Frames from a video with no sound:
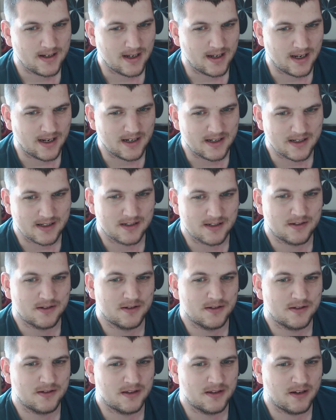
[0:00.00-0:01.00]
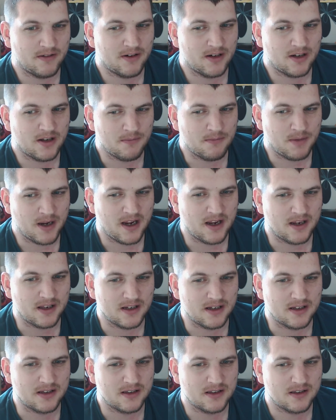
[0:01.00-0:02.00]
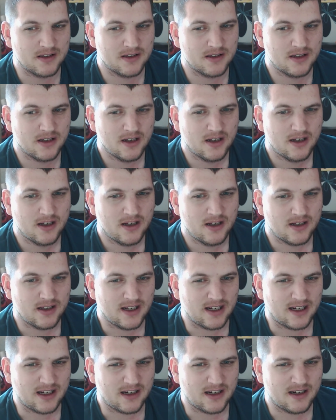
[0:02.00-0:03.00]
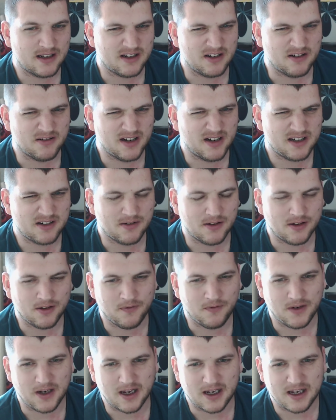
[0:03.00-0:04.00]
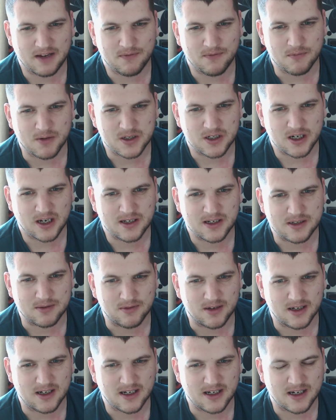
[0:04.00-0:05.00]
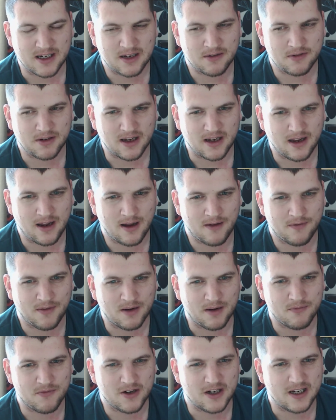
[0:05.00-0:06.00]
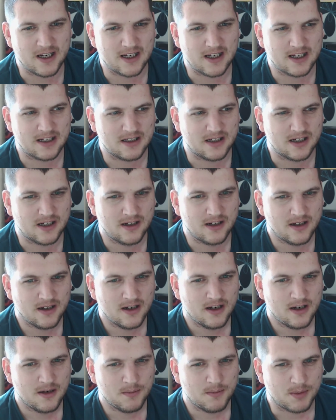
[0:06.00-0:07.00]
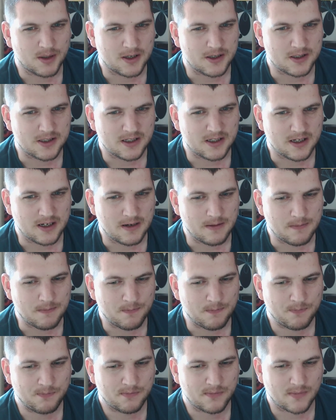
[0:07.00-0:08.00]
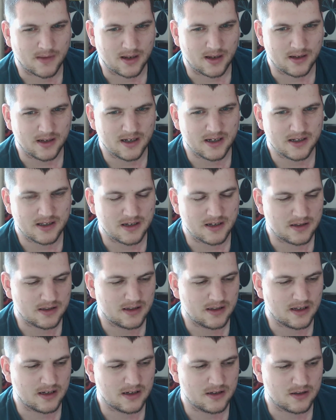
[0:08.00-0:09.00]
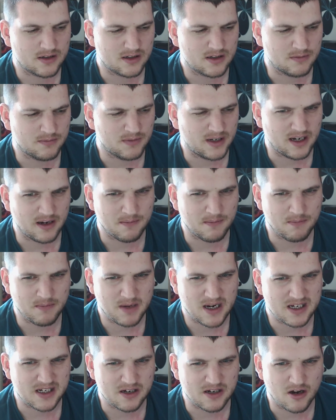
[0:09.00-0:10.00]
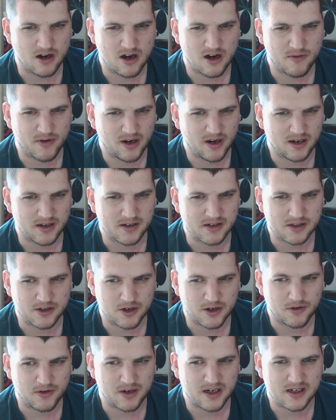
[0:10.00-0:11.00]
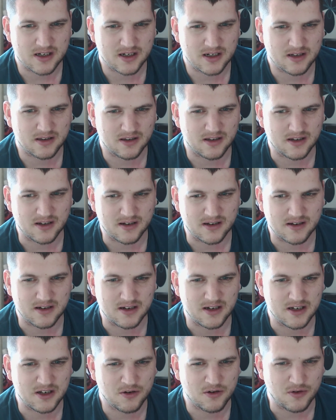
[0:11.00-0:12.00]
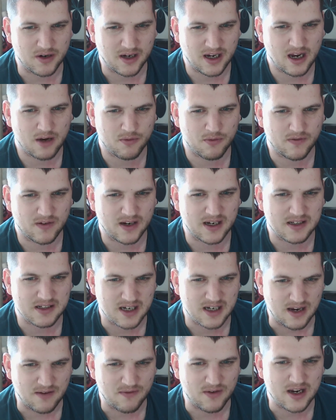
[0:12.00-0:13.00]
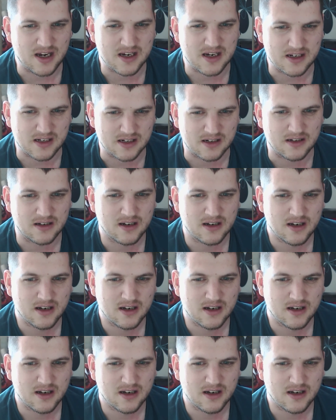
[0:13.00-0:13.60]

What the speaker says: And they're a lot better than, like, I don't know, I don't think I give them a chance really, and now that I have, I'm really glad, because yeah, there's just some like amazing artwork and stories that you don't get with like TV and